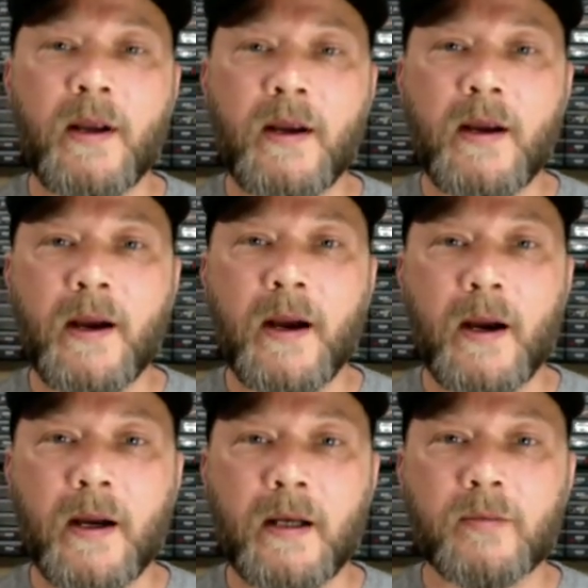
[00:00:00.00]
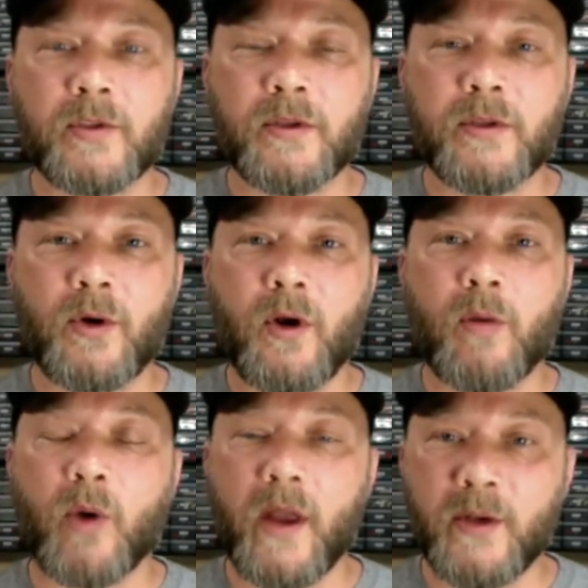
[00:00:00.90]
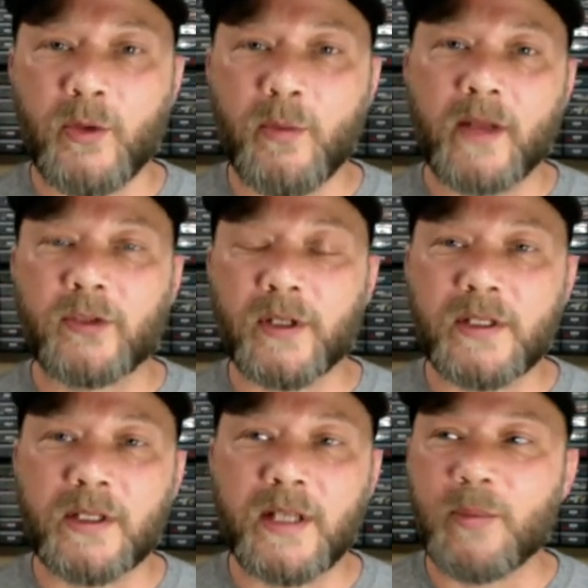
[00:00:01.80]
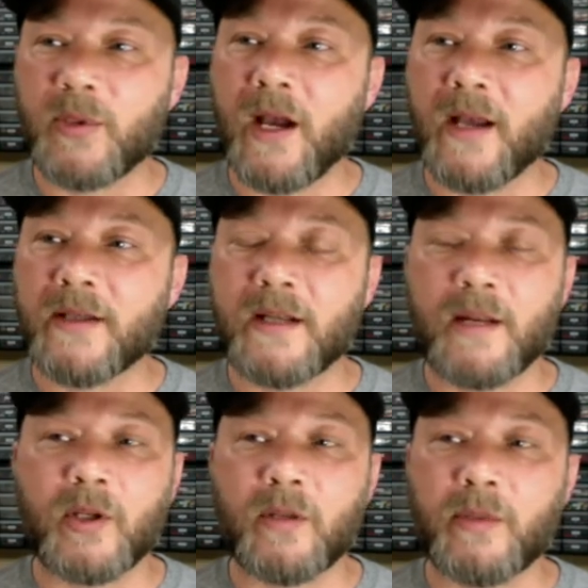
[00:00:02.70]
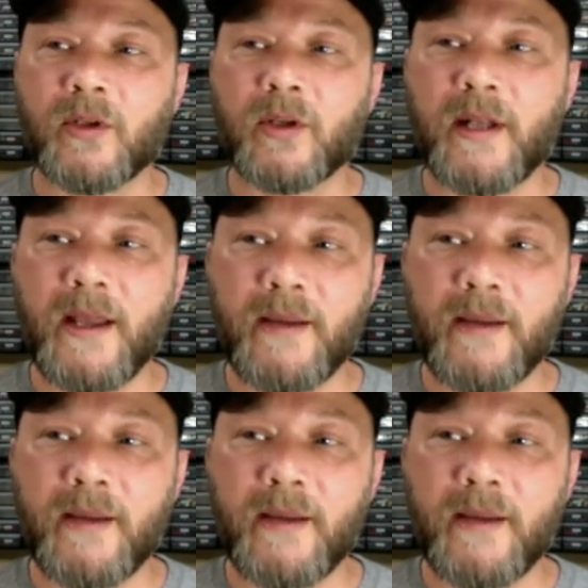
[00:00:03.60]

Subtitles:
So these are all brand new metrics and KPIs that I'm going to be looking at.